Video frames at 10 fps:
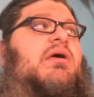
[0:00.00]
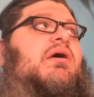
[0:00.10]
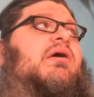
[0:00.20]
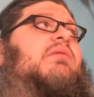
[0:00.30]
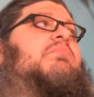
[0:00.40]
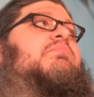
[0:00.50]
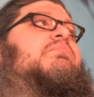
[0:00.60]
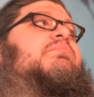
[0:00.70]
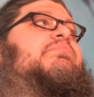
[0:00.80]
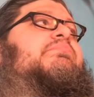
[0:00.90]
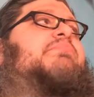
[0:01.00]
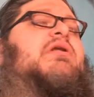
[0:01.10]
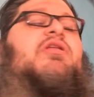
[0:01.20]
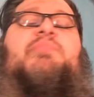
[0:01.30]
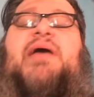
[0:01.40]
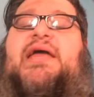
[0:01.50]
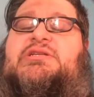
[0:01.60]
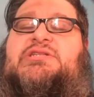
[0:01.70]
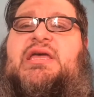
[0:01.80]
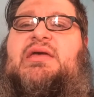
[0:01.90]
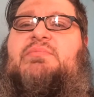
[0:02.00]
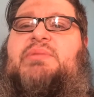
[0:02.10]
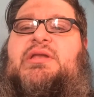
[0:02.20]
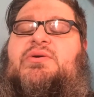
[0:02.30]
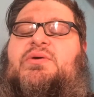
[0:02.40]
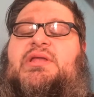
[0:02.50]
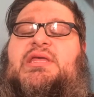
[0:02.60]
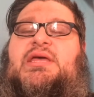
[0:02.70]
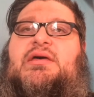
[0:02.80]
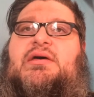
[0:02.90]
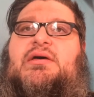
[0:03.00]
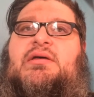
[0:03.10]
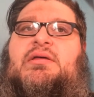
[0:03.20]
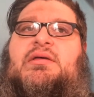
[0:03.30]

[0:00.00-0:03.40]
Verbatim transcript: Um, another paint scheme be doing the uh,